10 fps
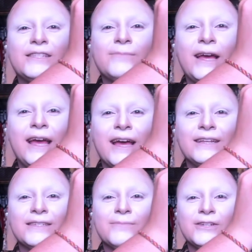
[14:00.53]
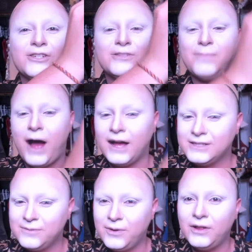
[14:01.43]
my hand as much as
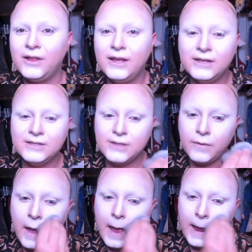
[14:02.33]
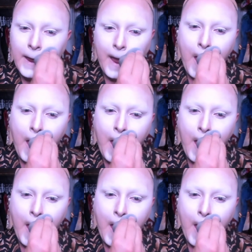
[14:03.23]
possible so that it